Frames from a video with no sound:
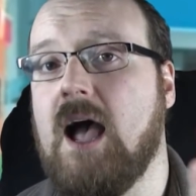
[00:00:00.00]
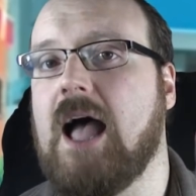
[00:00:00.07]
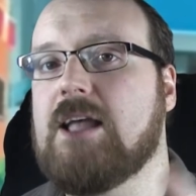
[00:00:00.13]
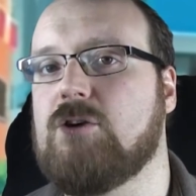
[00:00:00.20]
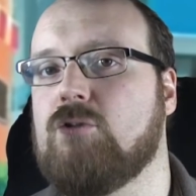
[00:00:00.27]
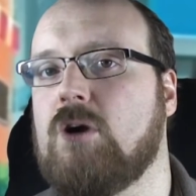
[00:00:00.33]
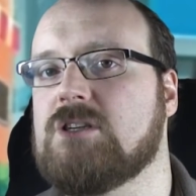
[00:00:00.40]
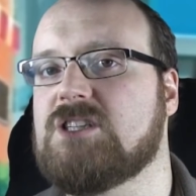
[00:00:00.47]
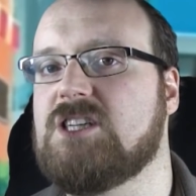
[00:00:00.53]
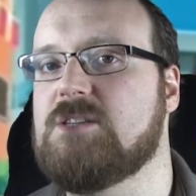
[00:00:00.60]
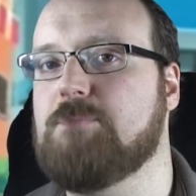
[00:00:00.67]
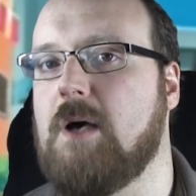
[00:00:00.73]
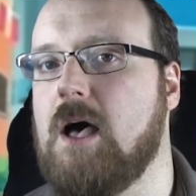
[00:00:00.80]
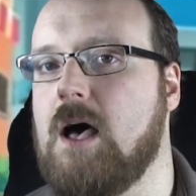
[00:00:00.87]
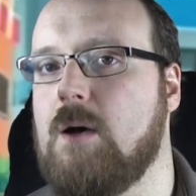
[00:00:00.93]
I crossed his
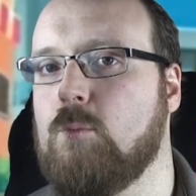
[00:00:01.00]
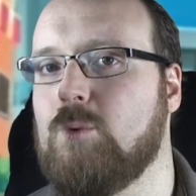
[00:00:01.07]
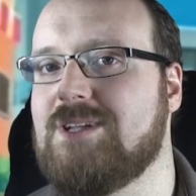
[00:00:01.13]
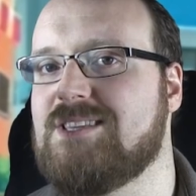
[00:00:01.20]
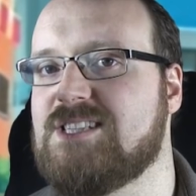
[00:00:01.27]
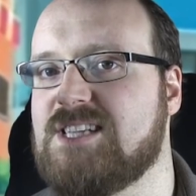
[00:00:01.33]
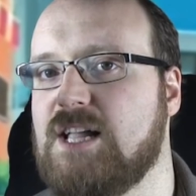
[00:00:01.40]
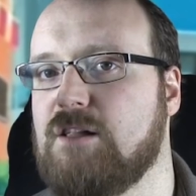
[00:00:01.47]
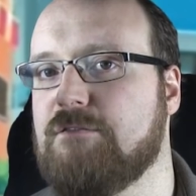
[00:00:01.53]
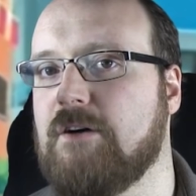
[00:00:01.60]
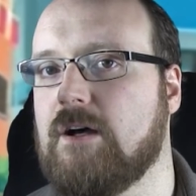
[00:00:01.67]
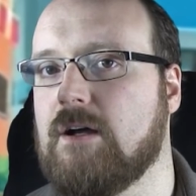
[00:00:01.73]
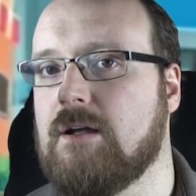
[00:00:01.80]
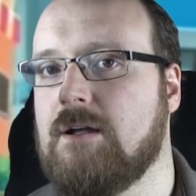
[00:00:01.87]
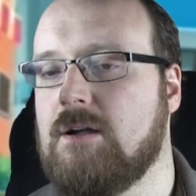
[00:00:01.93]
palm with
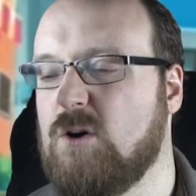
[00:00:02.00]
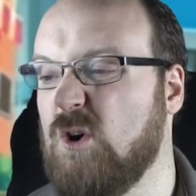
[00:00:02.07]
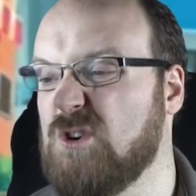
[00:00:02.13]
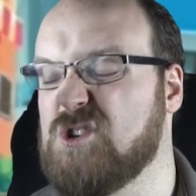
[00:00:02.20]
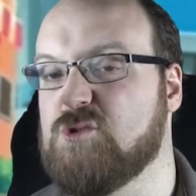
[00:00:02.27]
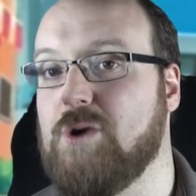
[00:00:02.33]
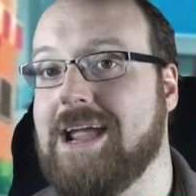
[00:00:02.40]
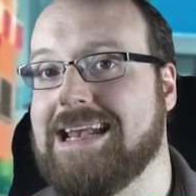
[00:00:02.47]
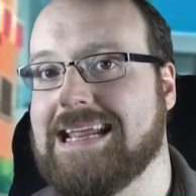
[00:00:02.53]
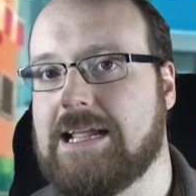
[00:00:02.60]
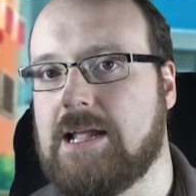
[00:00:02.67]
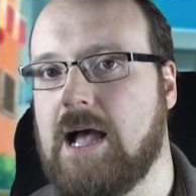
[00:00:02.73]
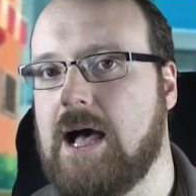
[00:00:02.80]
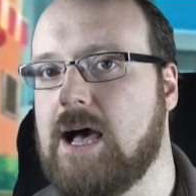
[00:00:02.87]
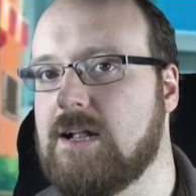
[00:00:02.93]
silver, or trading
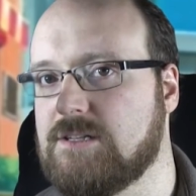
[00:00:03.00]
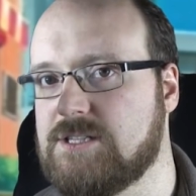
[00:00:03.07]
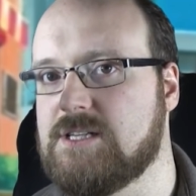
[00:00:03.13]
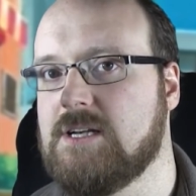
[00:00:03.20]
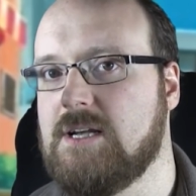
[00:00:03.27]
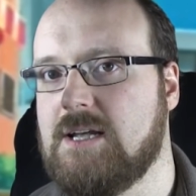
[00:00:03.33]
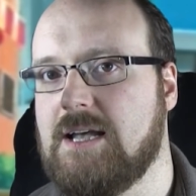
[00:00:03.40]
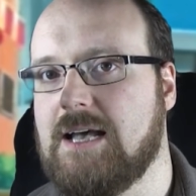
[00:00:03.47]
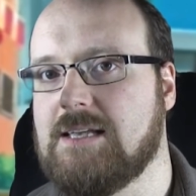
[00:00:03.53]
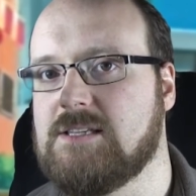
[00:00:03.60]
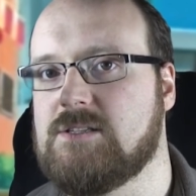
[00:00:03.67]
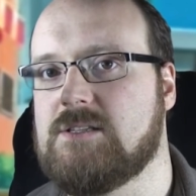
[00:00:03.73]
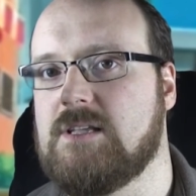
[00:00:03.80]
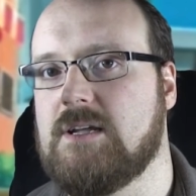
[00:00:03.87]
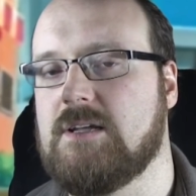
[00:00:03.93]
cards,
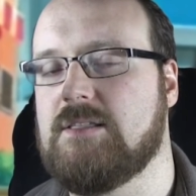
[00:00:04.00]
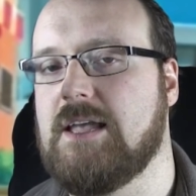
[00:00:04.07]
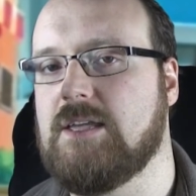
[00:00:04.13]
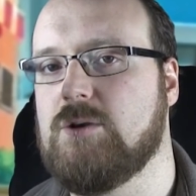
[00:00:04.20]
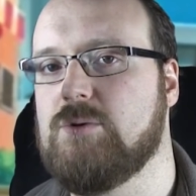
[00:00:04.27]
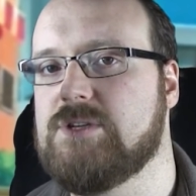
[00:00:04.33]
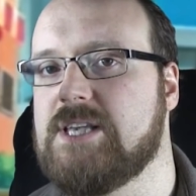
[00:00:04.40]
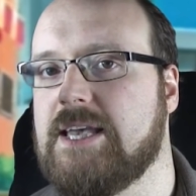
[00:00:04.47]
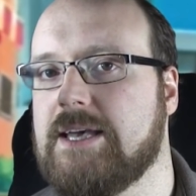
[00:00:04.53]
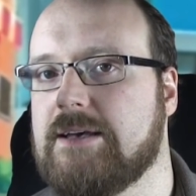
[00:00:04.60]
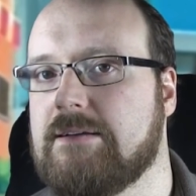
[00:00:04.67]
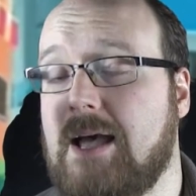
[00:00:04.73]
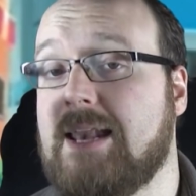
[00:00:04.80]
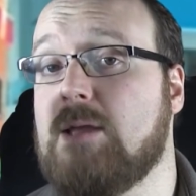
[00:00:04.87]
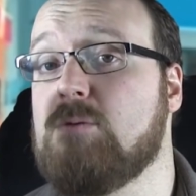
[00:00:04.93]
as they use
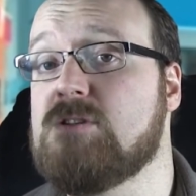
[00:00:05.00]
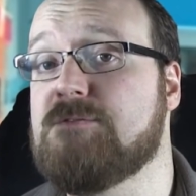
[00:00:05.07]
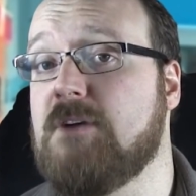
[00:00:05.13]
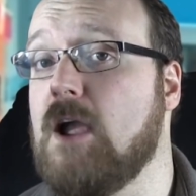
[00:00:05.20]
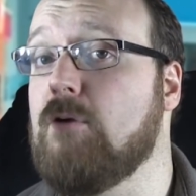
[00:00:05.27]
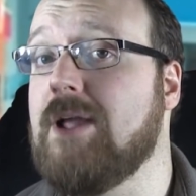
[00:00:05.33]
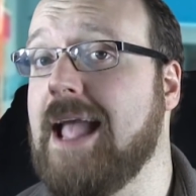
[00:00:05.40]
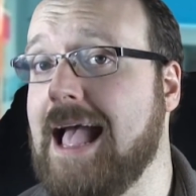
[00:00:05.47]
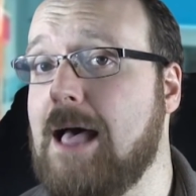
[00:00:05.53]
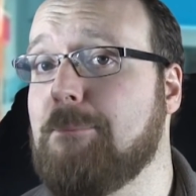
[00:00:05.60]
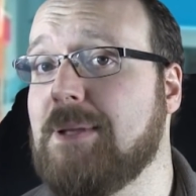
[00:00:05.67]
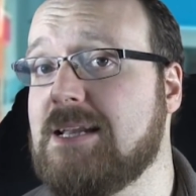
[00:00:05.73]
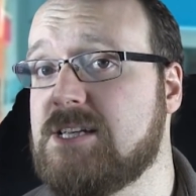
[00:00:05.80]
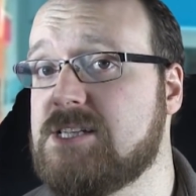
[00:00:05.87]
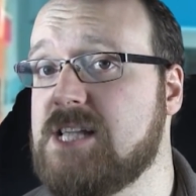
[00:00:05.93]
here. And he was very
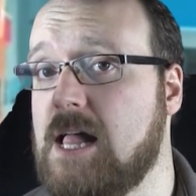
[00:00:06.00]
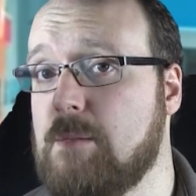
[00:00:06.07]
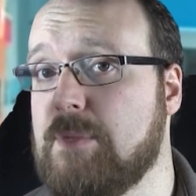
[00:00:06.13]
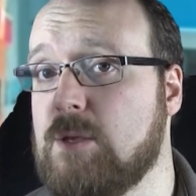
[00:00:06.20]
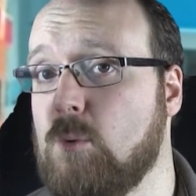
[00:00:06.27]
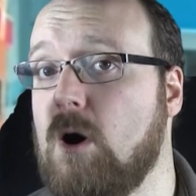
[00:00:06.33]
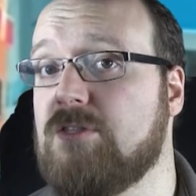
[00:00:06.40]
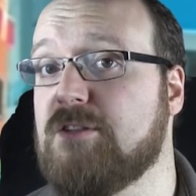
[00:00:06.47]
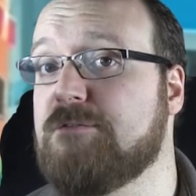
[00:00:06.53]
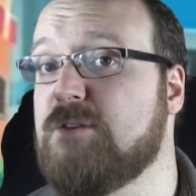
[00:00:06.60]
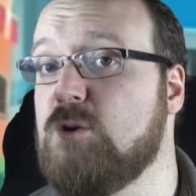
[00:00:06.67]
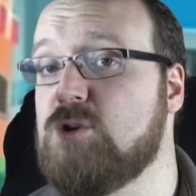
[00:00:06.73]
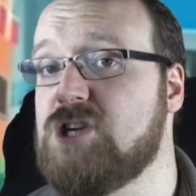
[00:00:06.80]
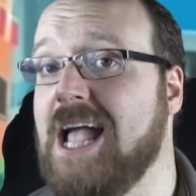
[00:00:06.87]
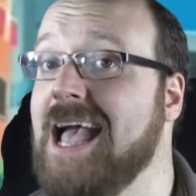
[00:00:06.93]
happy to tell me what the
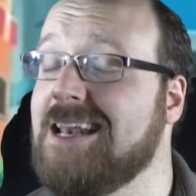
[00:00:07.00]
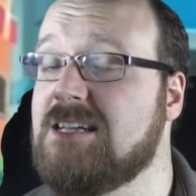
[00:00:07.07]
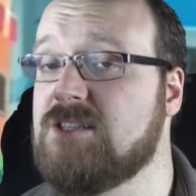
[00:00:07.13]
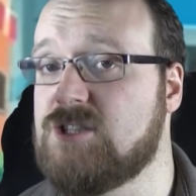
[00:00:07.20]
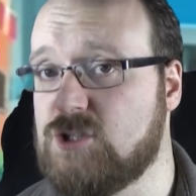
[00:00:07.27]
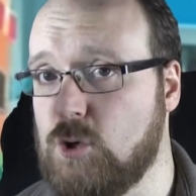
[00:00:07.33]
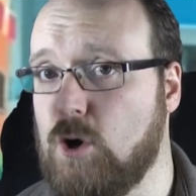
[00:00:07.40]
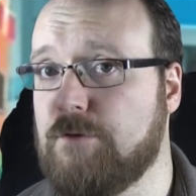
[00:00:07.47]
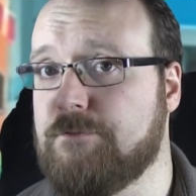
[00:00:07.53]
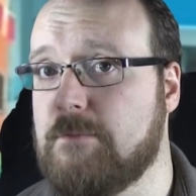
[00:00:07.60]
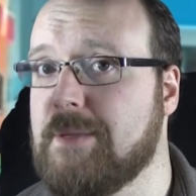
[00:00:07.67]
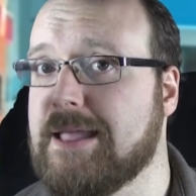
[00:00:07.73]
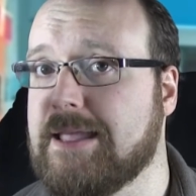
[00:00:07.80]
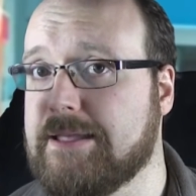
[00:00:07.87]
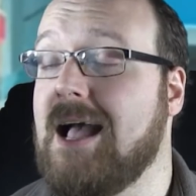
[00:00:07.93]
future had in store for
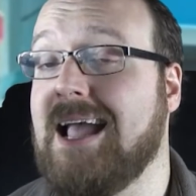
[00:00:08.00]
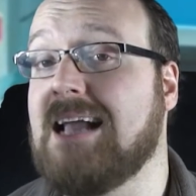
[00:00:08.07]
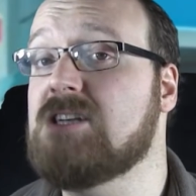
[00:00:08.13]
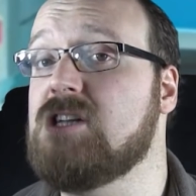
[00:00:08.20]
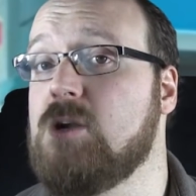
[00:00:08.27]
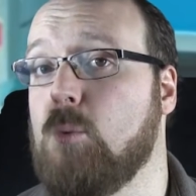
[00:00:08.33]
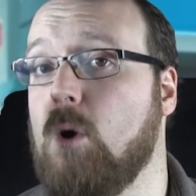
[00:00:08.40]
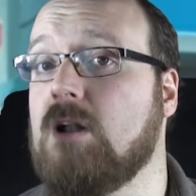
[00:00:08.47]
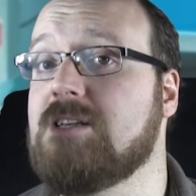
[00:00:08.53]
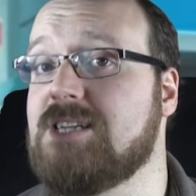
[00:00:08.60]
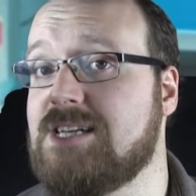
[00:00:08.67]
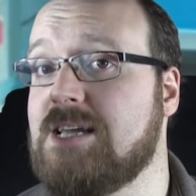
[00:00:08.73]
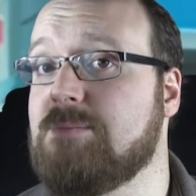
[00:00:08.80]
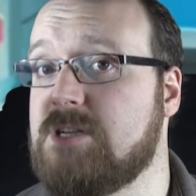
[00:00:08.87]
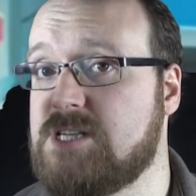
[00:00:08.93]
me. I actually
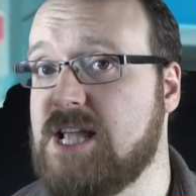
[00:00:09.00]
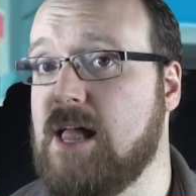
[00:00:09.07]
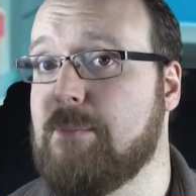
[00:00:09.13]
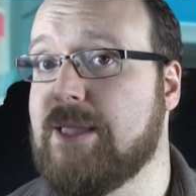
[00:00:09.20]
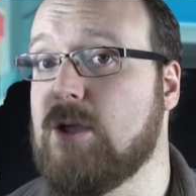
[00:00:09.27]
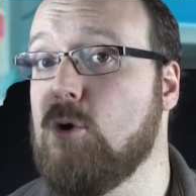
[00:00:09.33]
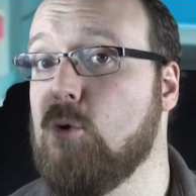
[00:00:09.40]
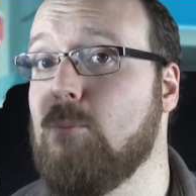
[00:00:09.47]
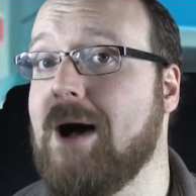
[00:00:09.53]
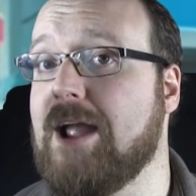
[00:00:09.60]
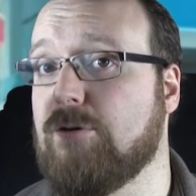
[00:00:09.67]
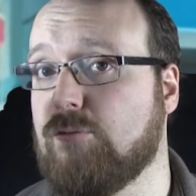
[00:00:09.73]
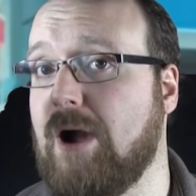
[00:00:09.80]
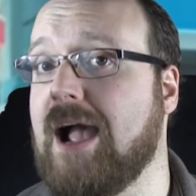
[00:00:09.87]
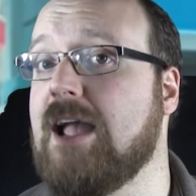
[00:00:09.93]
wanted him to tell me who my
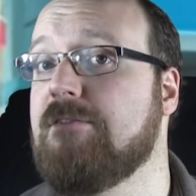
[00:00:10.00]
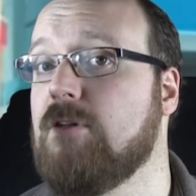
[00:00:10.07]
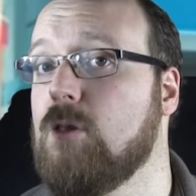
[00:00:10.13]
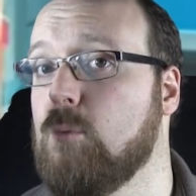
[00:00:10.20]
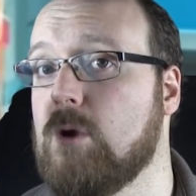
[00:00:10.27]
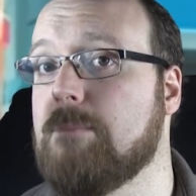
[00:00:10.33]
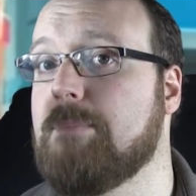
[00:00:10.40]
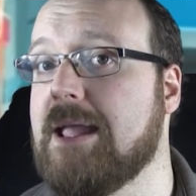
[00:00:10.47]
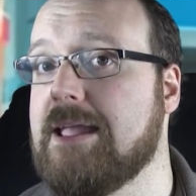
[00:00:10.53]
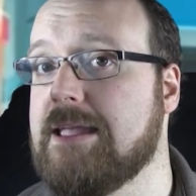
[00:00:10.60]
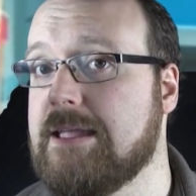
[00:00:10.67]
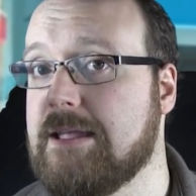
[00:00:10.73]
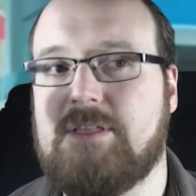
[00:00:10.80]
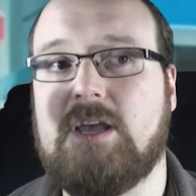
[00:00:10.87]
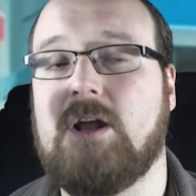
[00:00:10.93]
rival would
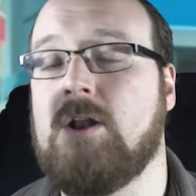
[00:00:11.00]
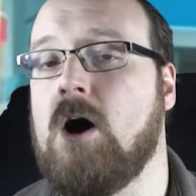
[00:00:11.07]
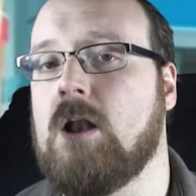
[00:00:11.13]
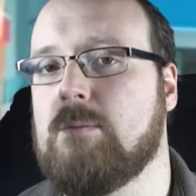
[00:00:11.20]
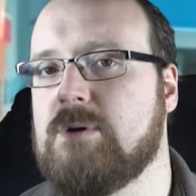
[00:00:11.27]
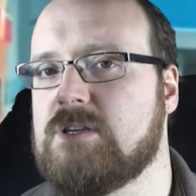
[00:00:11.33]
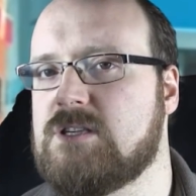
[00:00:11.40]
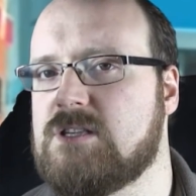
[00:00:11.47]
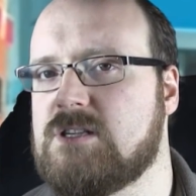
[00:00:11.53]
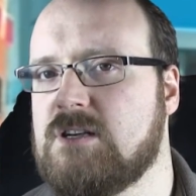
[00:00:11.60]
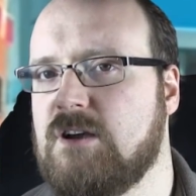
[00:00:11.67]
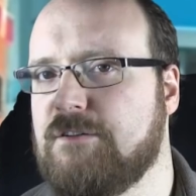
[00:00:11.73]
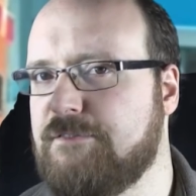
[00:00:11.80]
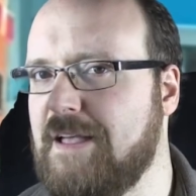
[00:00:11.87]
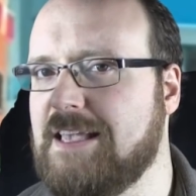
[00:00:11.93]
be. The anonymous,
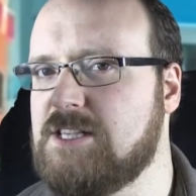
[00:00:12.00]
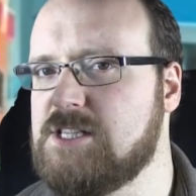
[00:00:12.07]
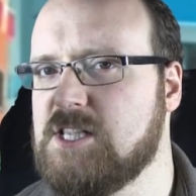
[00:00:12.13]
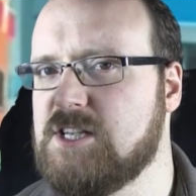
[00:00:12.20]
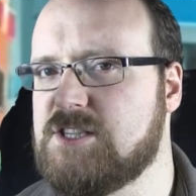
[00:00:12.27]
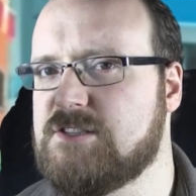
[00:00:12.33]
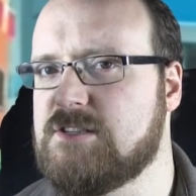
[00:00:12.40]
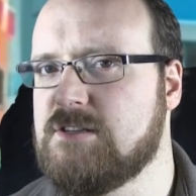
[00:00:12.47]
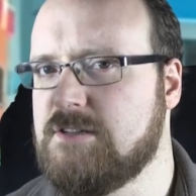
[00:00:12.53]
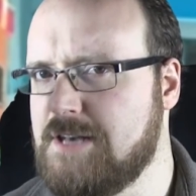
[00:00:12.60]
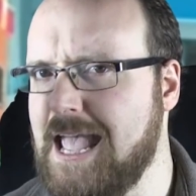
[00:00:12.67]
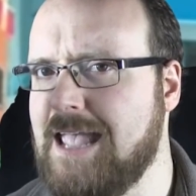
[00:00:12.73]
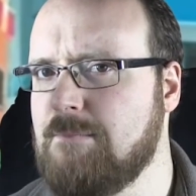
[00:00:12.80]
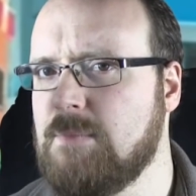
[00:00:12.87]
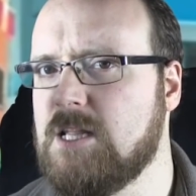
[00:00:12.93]
faceless,
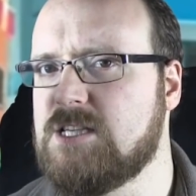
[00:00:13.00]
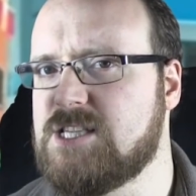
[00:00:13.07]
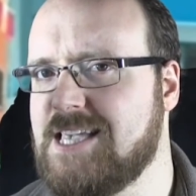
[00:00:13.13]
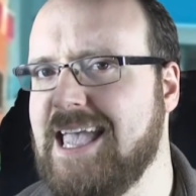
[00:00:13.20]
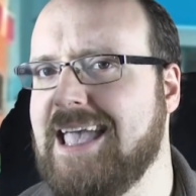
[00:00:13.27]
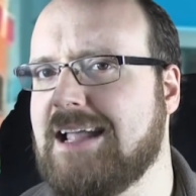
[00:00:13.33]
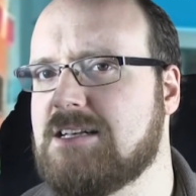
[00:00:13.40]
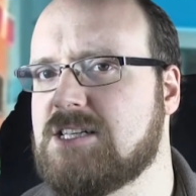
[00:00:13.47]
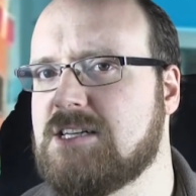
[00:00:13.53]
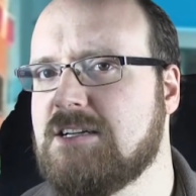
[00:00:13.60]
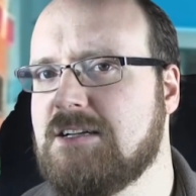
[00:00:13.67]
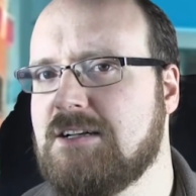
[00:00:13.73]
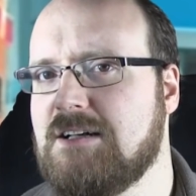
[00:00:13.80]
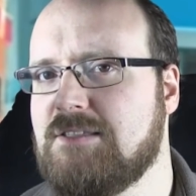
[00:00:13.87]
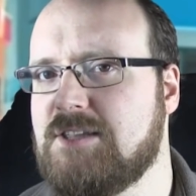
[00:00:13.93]
nameless git
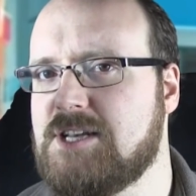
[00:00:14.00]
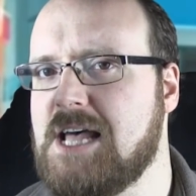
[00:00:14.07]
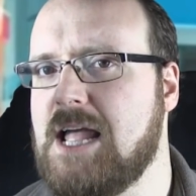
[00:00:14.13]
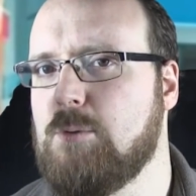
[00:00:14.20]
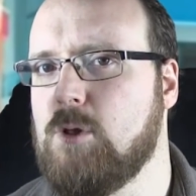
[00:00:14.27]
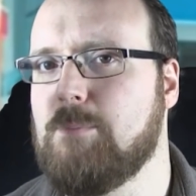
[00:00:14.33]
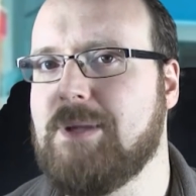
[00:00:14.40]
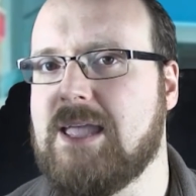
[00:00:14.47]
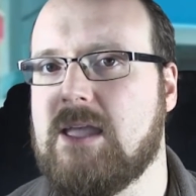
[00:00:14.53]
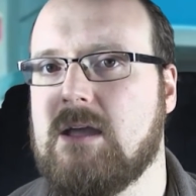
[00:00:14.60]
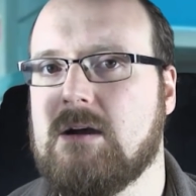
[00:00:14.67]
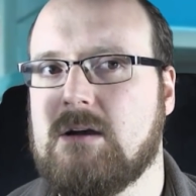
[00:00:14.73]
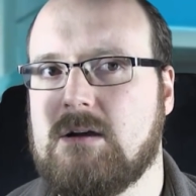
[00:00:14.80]
that I will be